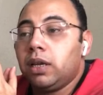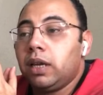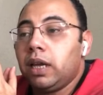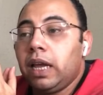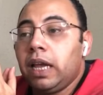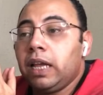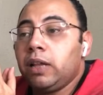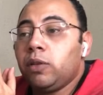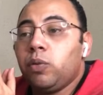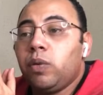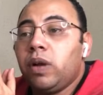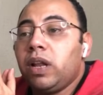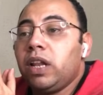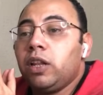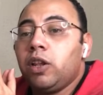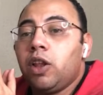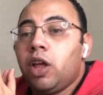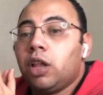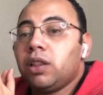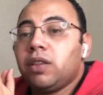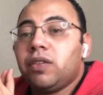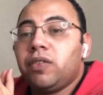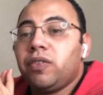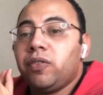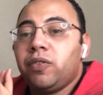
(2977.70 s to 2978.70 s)
it will
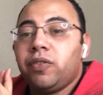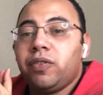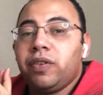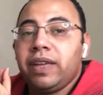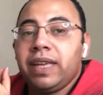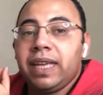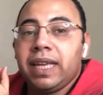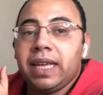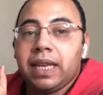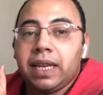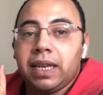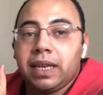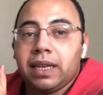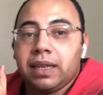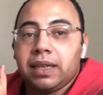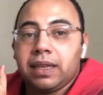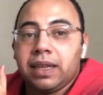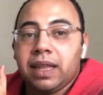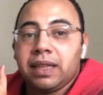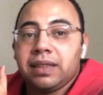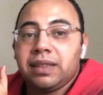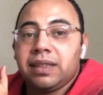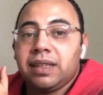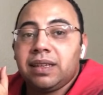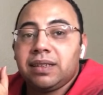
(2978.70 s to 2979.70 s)
not feel
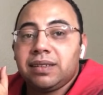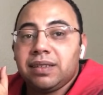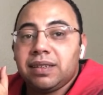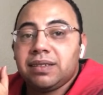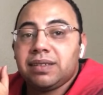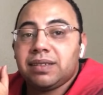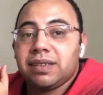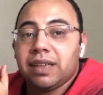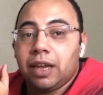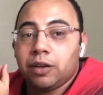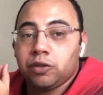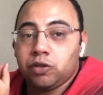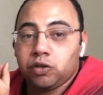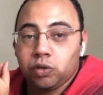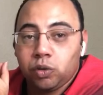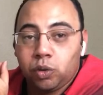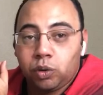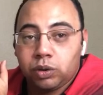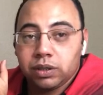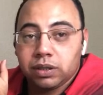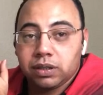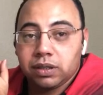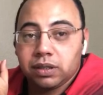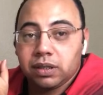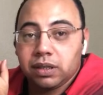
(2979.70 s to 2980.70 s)
that this is a
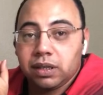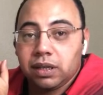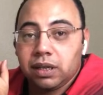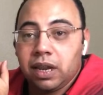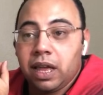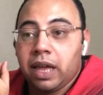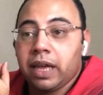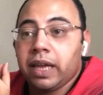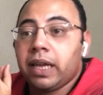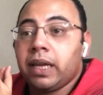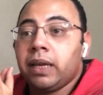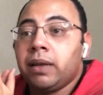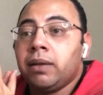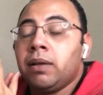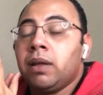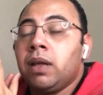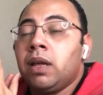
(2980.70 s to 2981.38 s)
short. Like